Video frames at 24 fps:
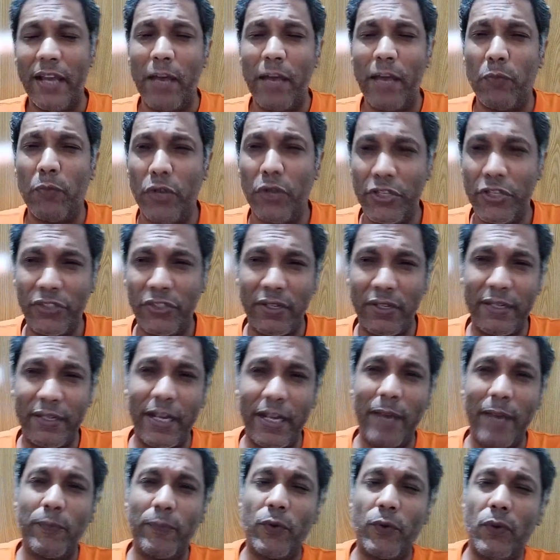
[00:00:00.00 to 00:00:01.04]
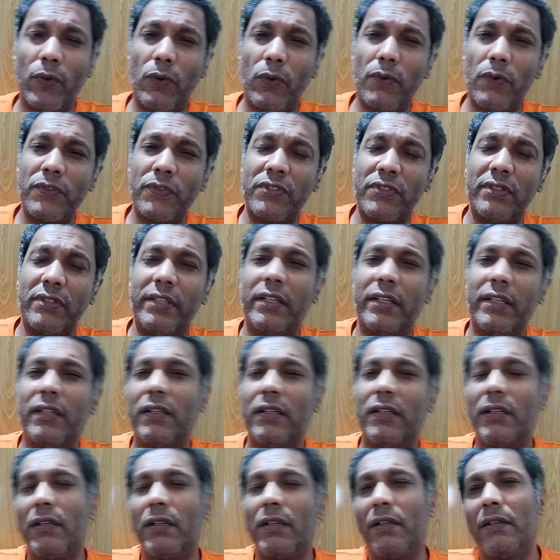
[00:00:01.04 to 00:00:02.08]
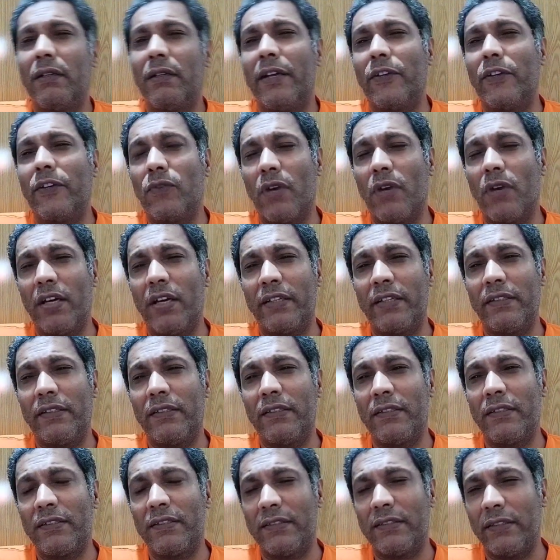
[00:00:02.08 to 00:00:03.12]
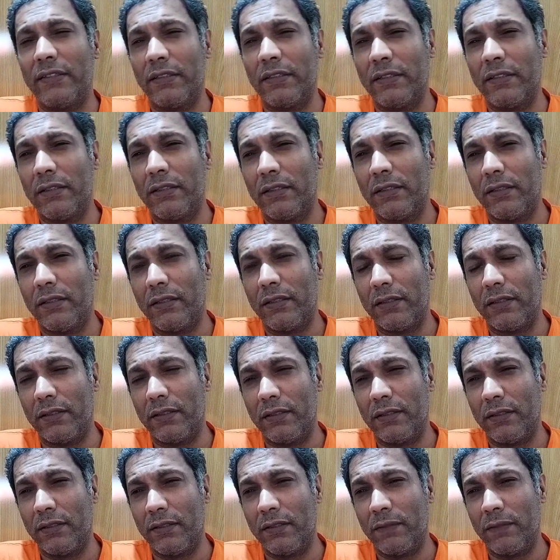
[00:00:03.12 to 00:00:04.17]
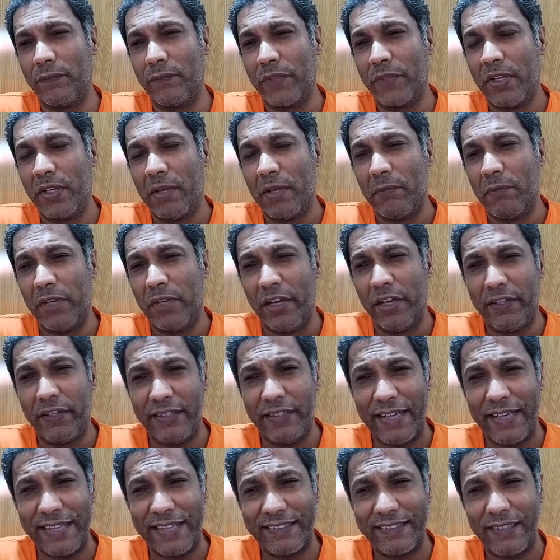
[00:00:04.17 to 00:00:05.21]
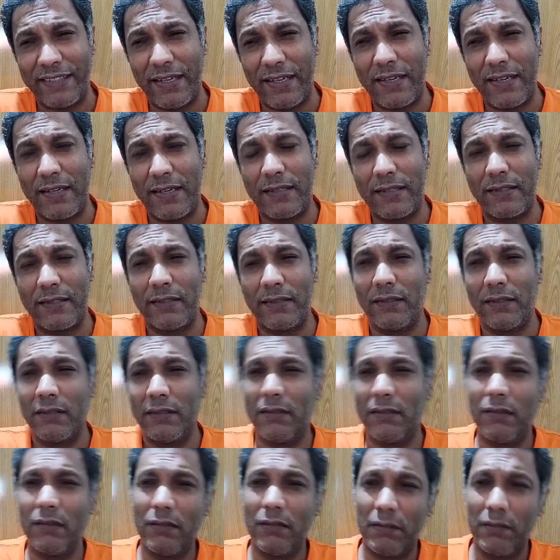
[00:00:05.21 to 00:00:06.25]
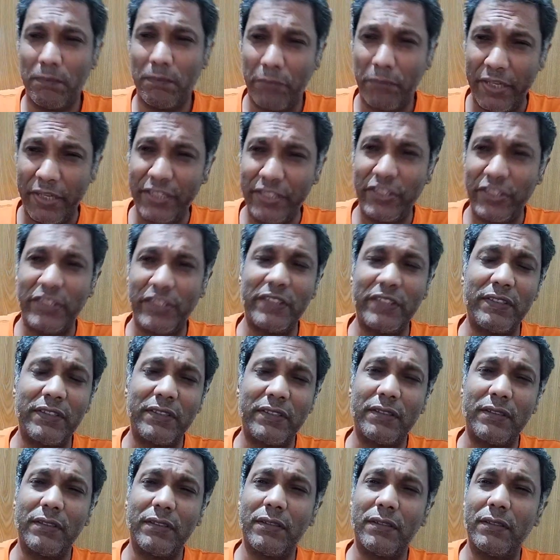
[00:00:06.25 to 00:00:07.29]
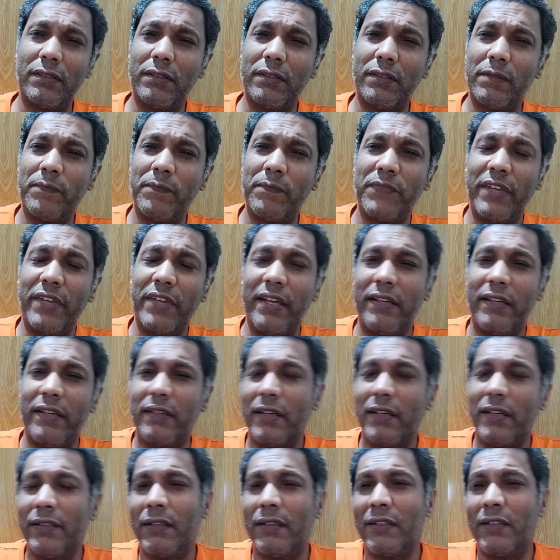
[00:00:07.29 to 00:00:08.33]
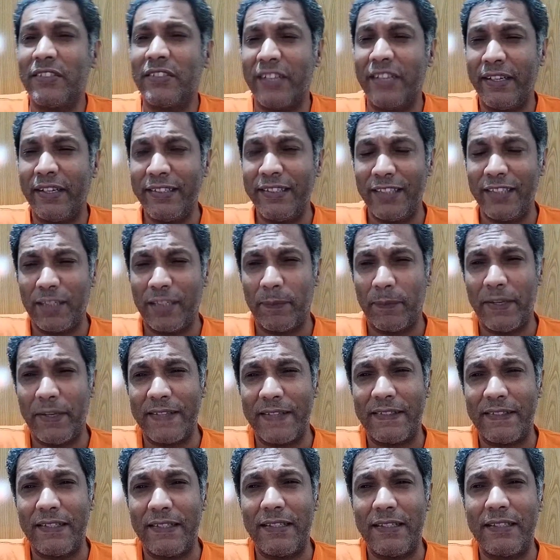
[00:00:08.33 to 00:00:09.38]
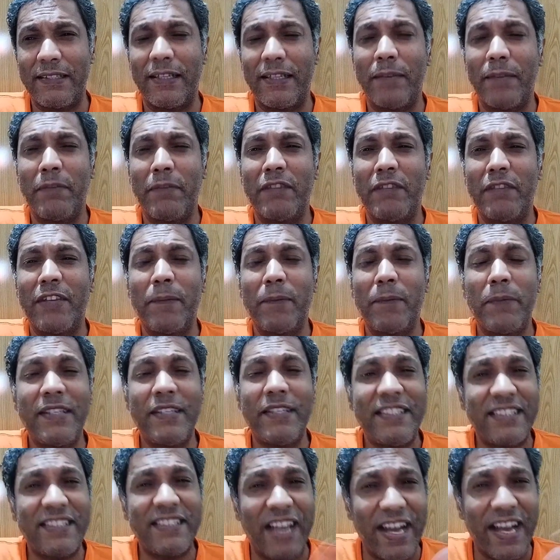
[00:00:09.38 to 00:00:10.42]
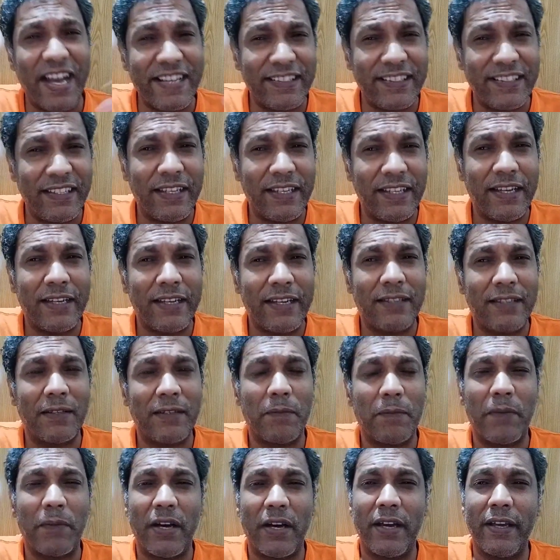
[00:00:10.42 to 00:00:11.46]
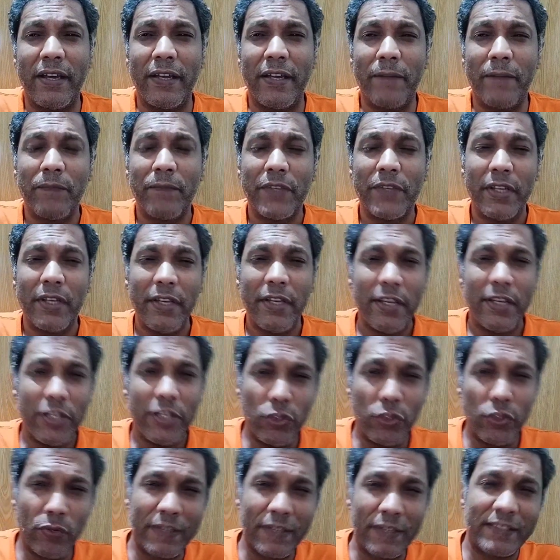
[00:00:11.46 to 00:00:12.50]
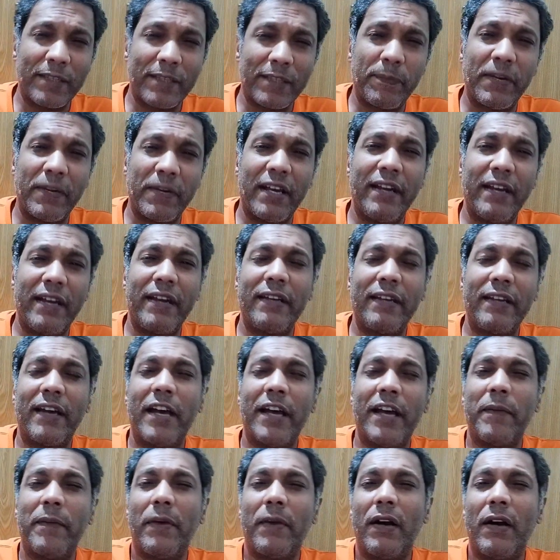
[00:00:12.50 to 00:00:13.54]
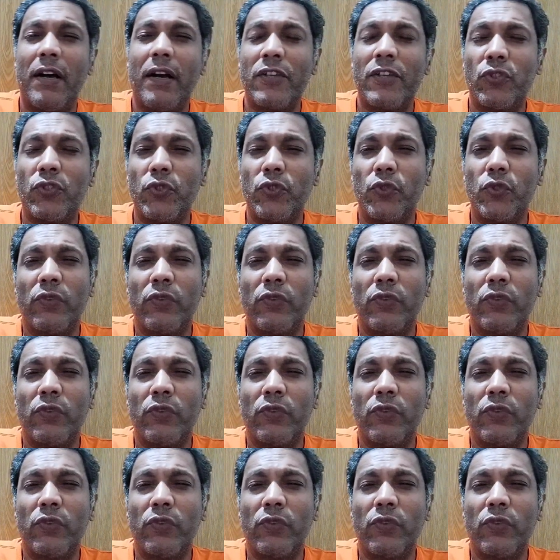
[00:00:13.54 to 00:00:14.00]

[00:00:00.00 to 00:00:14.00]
ammunition depots, their headquarters, their military assets, bridges, and other strategic places have been very precisely hit by US supplied HIMARS to